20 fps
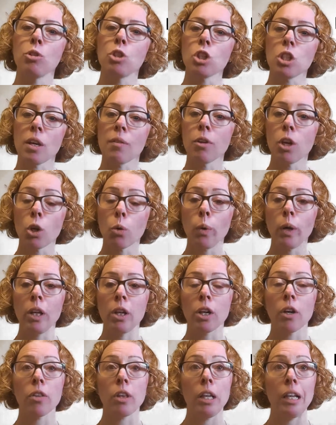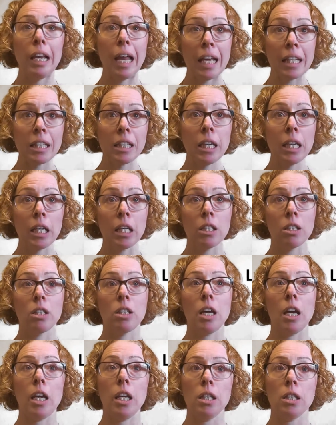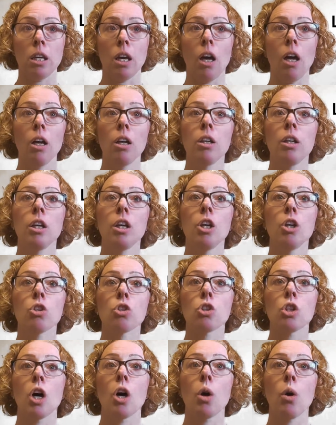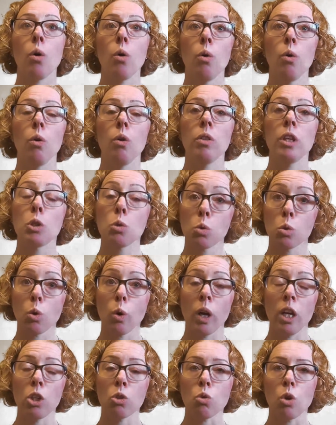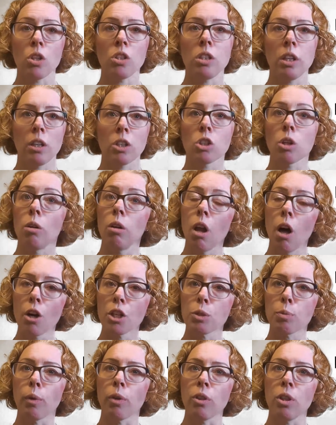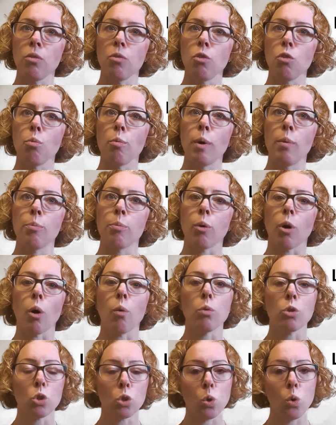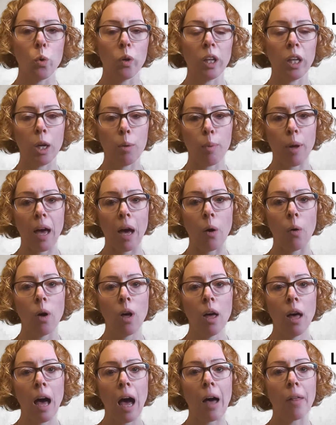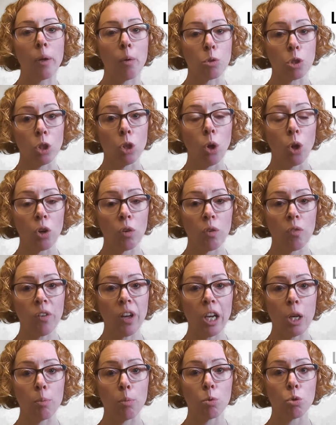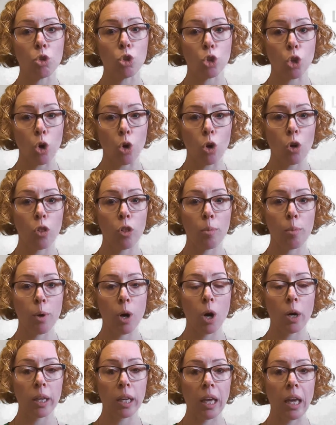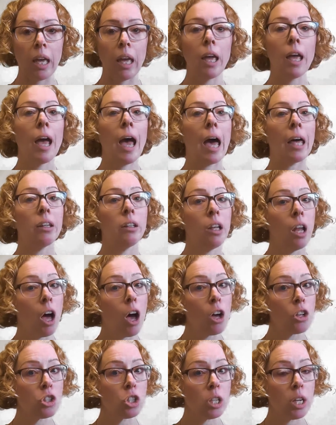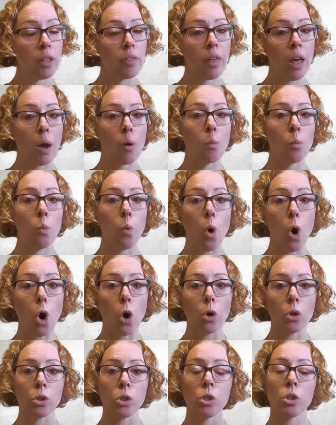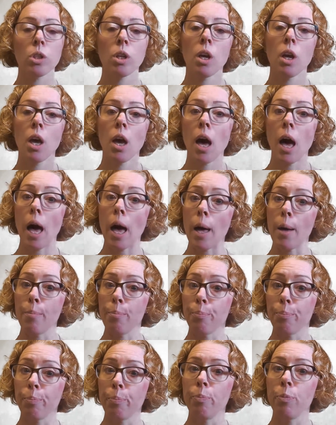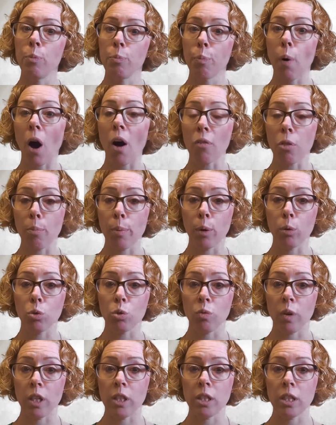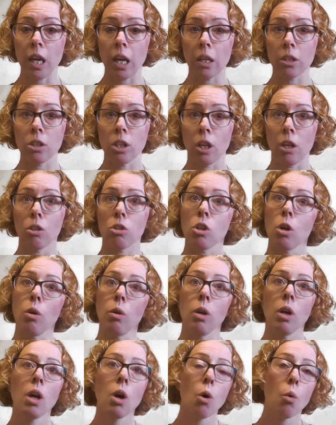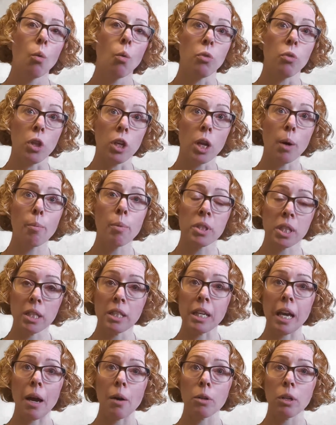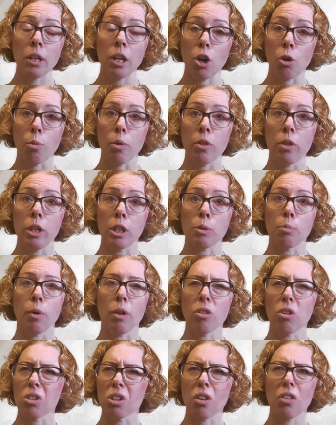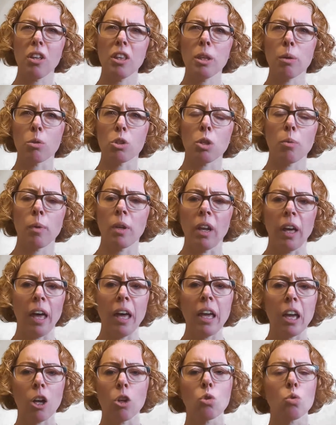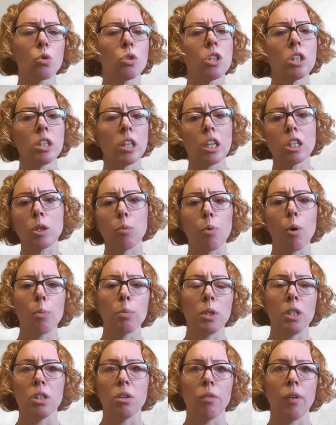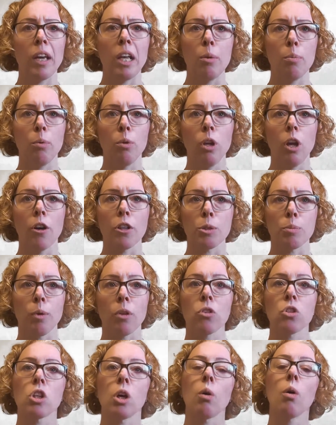Just having a quick look at the lettings data. So this was quite interesting. So last month, if you remember, I was talking about how there was a lot of available stock on the market, and largely that was part of the build to rent sector. So the numbers are down a little bit this month, because I think there was something like 860 properties available last month.